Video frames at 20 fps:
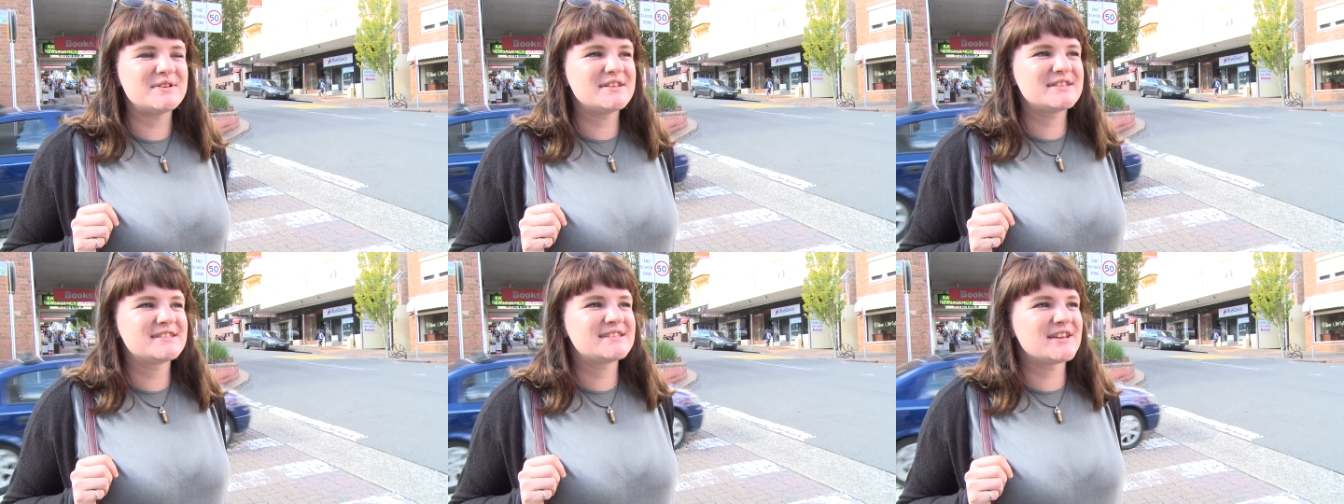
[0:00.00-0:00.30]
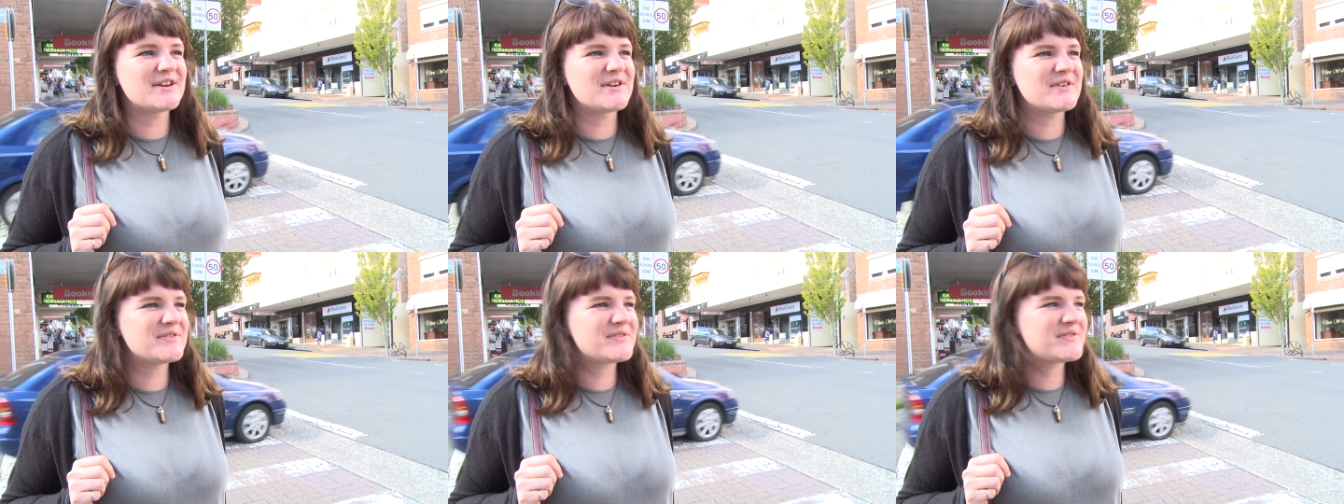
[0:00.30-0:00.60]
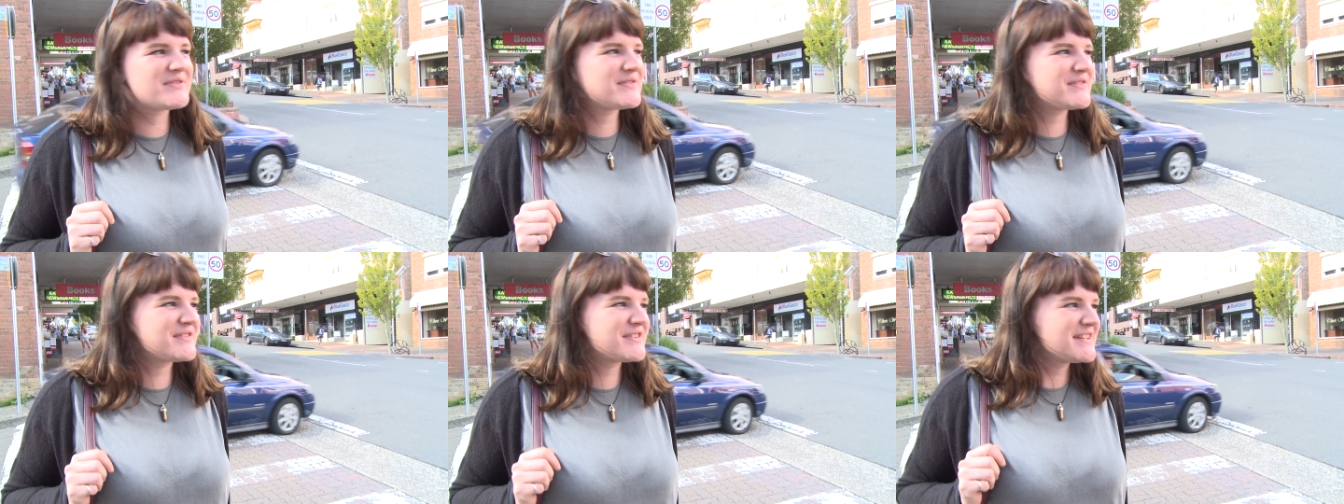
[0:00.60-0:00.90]
yourself
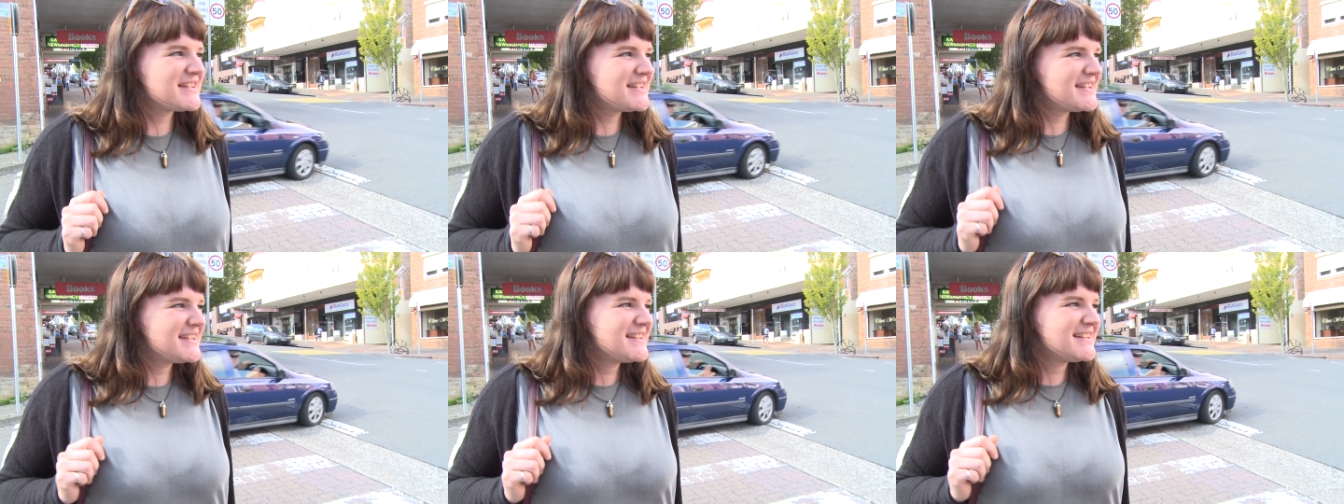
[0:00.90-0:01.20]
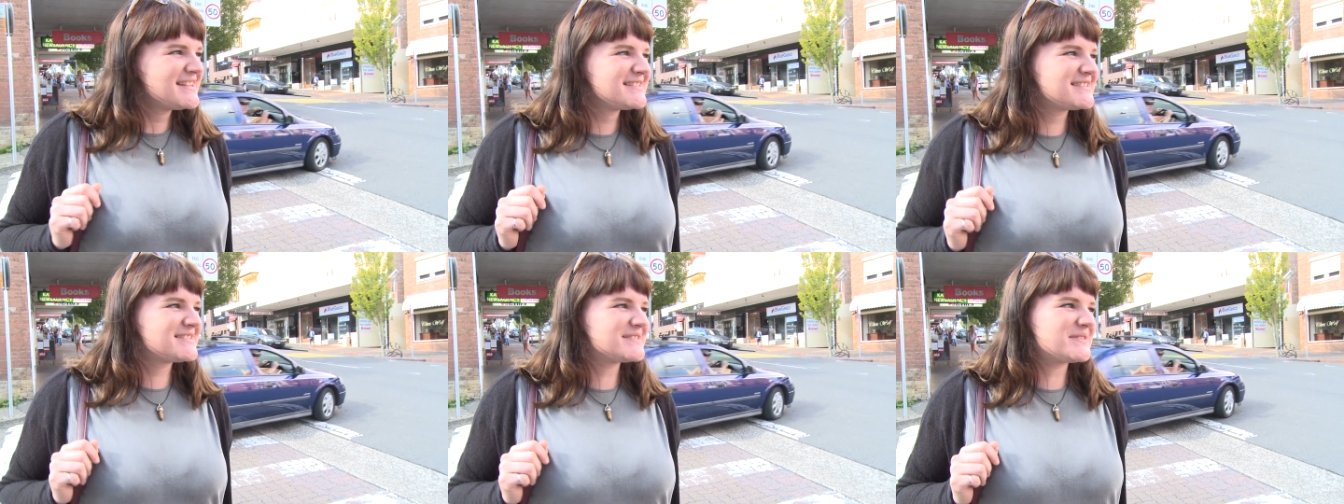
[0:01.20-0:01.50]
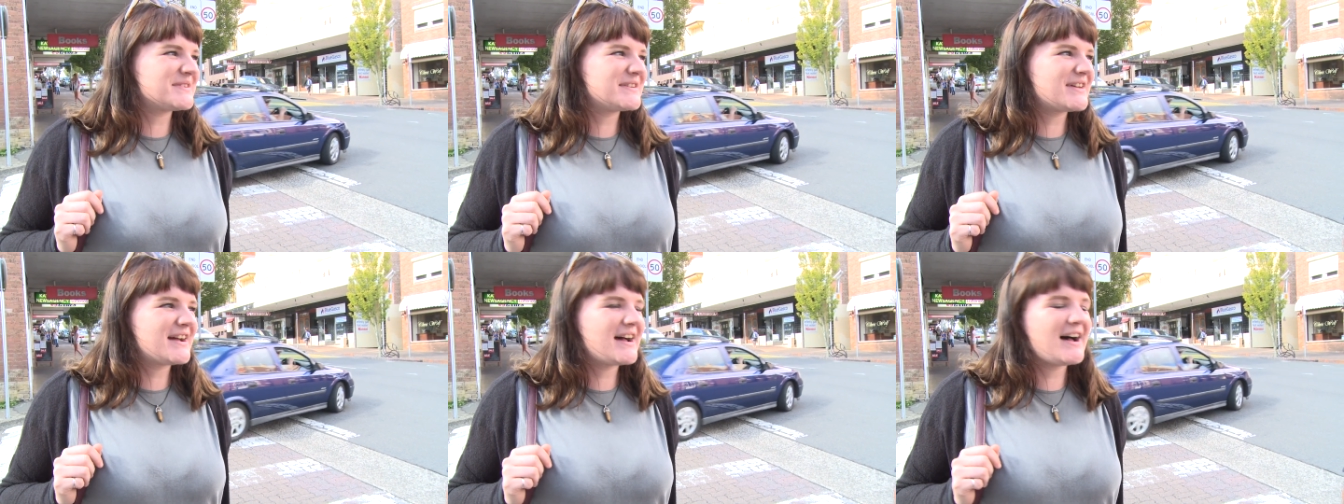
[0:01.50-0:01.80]

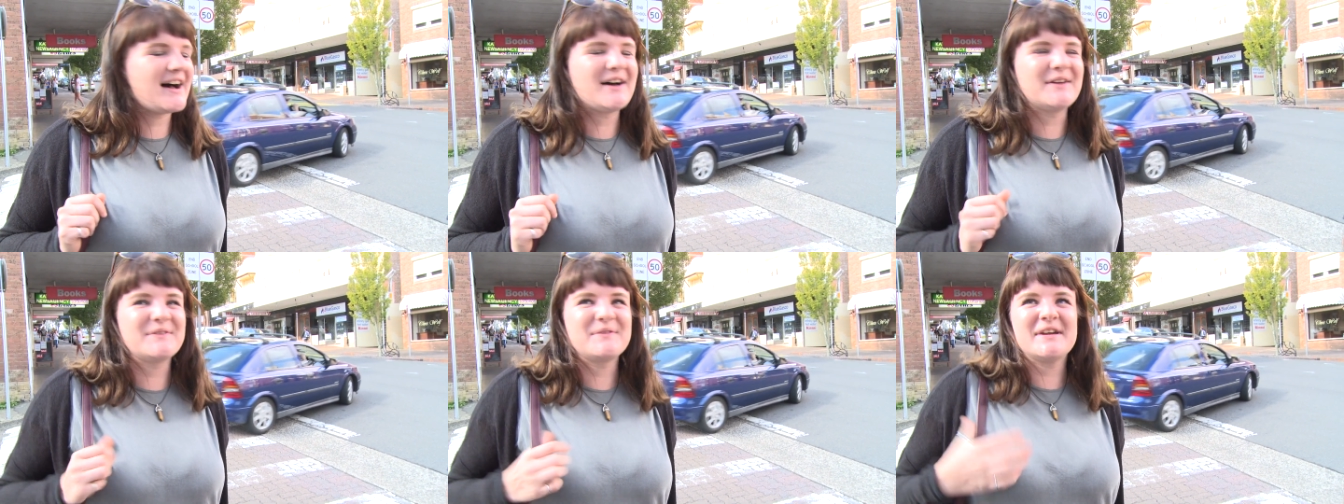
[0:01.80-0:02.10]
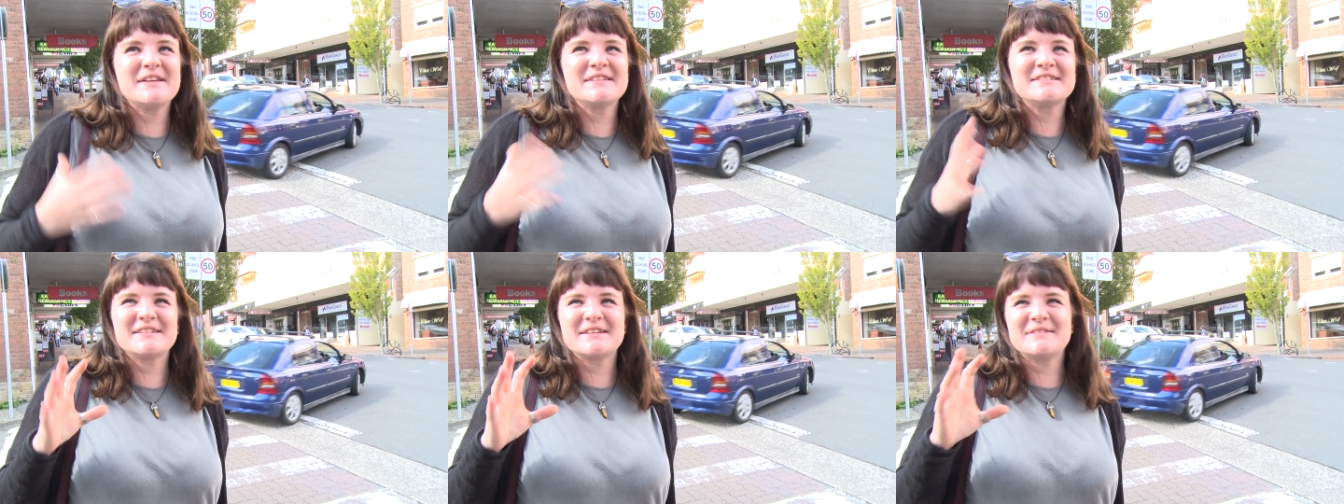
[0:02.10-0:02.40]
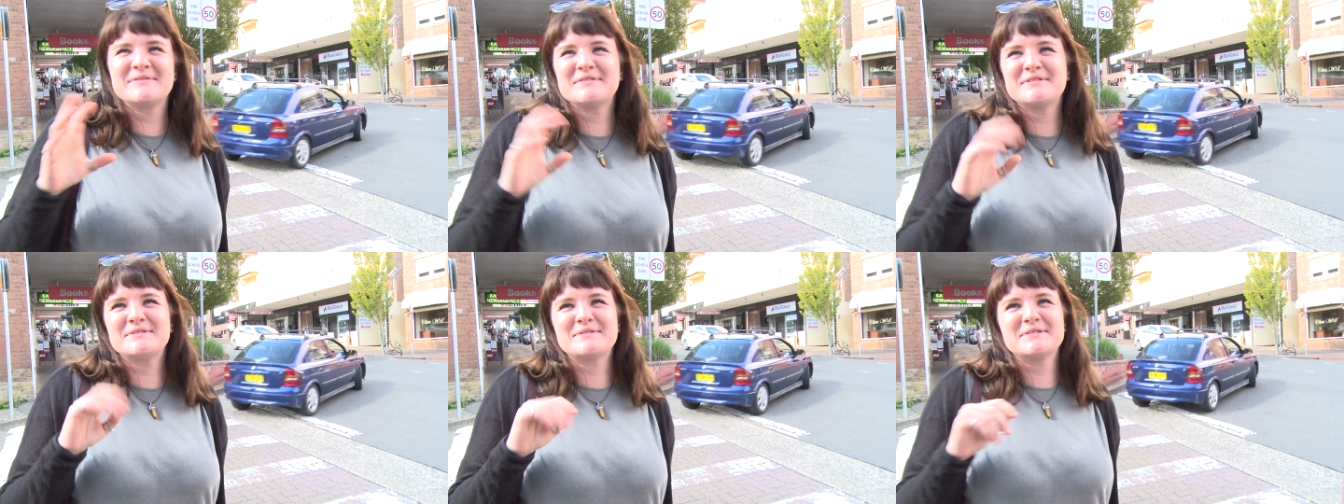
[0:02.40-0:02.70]
sort of hardware
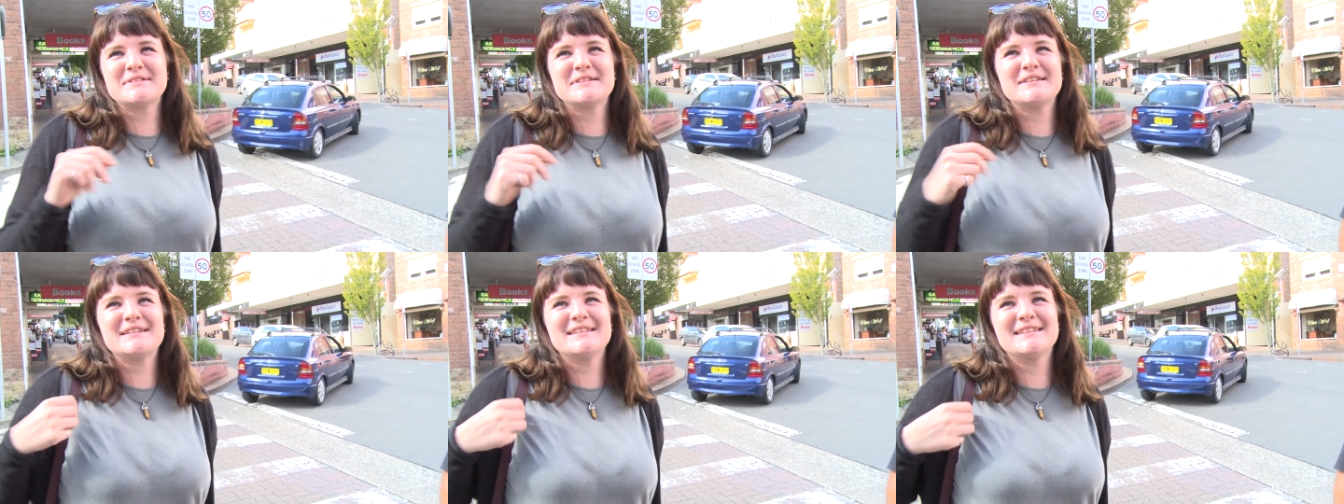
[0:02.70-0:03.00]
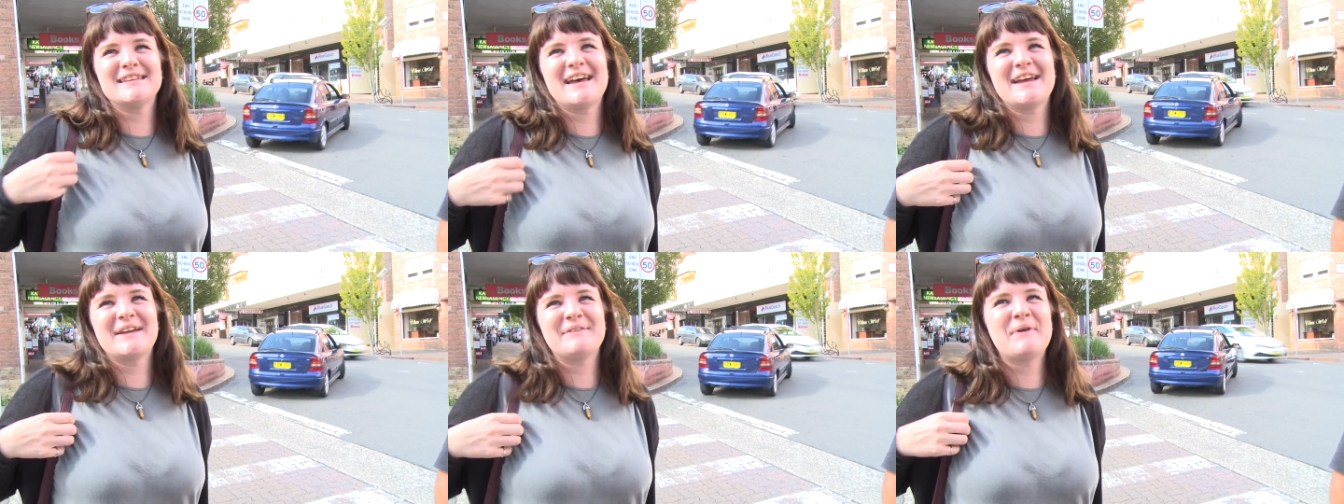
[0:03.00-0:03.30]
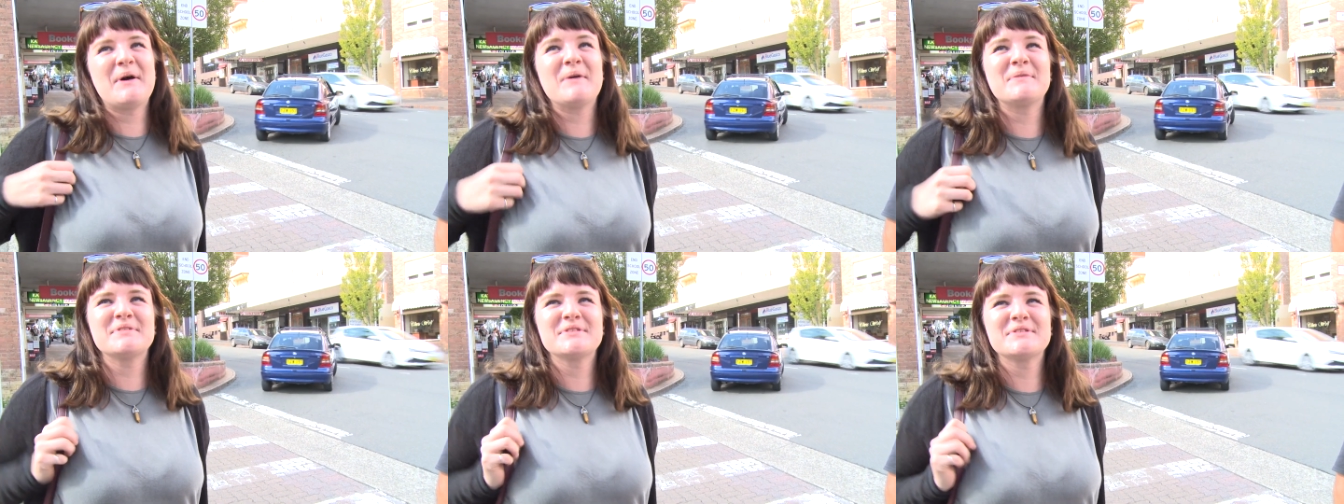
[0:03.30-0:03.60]
stuff is really like
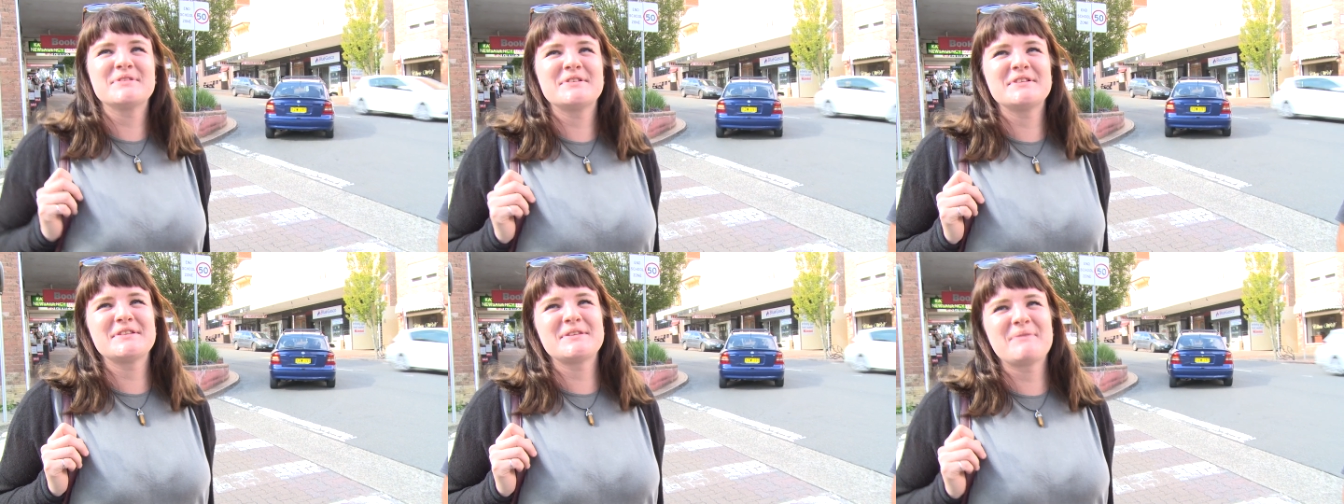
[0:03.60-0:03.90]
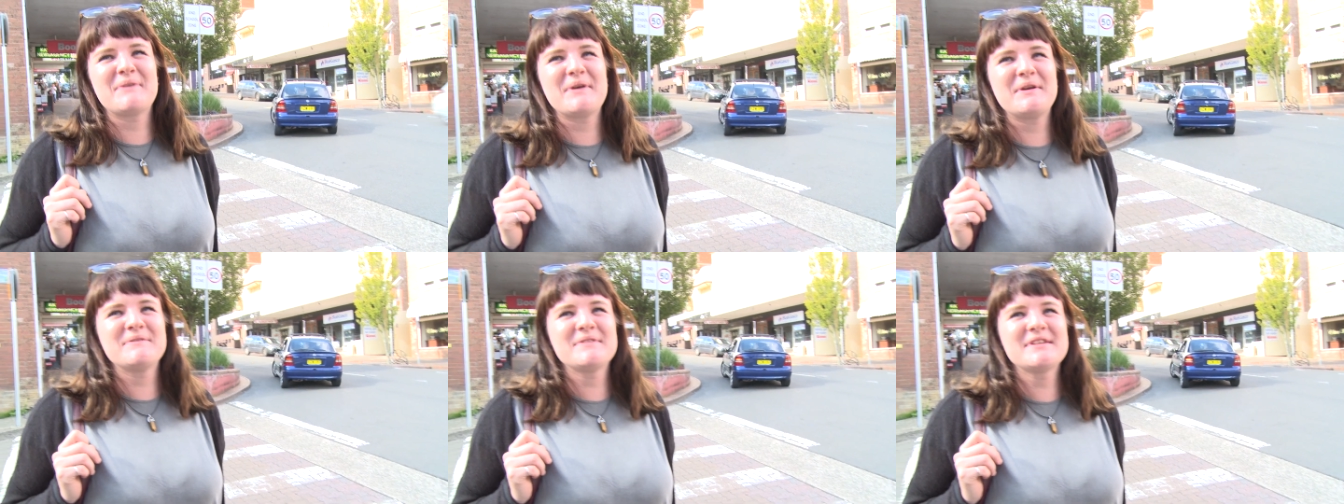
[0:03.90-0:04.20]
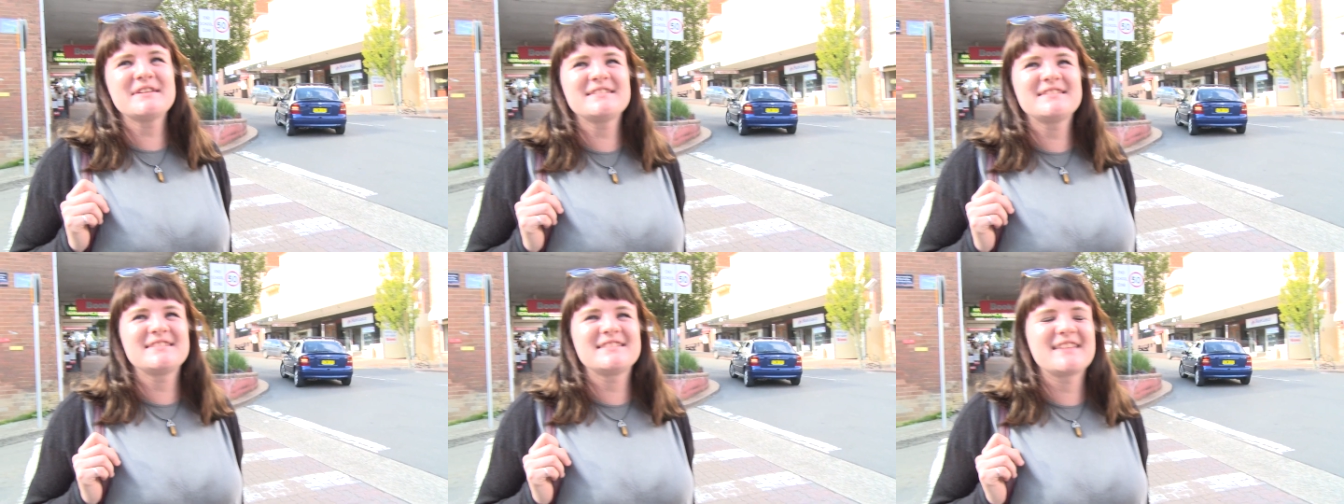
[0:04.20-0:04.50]
popular at the
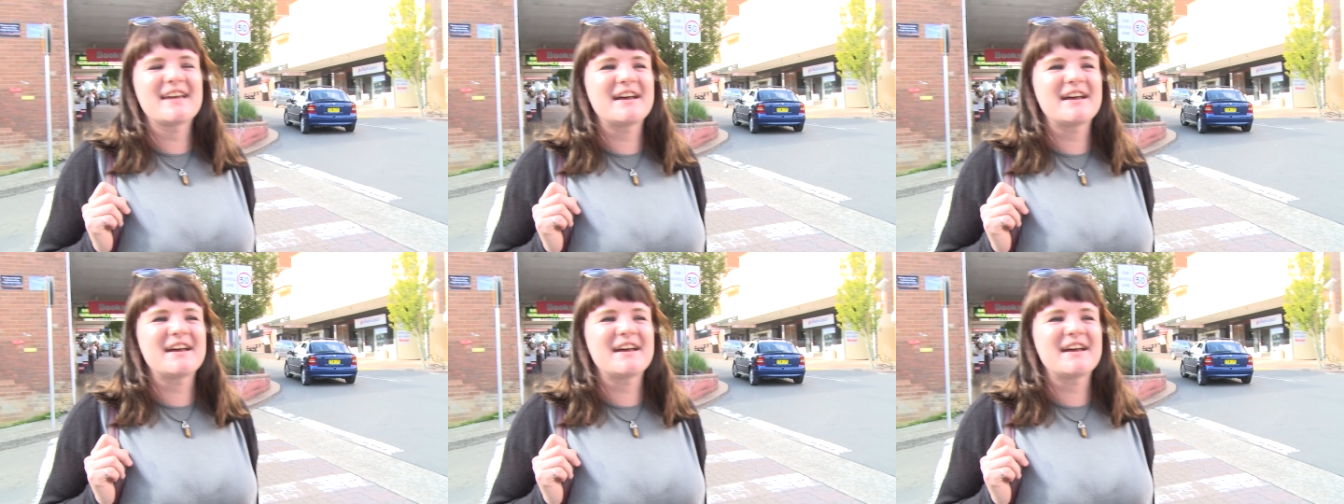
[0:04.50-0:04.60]
moment.